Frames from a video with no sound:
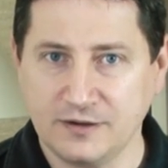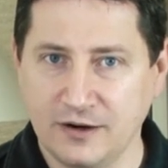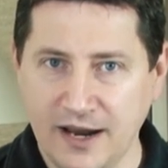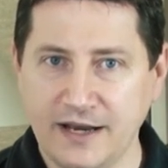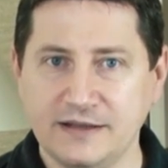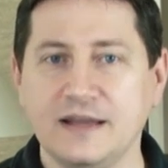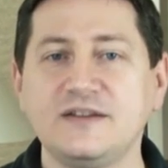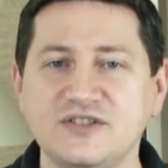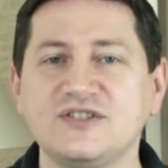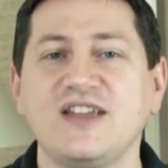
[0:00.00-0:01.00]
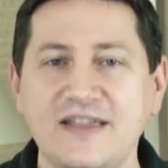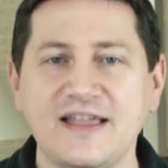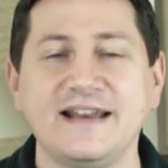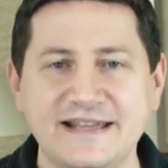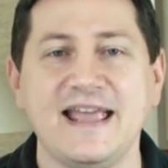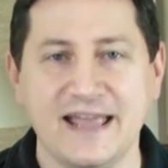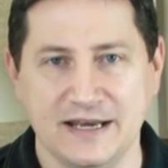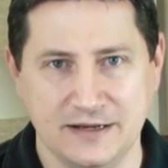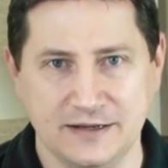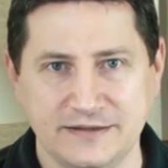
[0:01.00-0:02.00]
All right? Let's say that
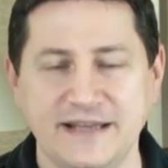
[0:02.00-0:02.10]
again.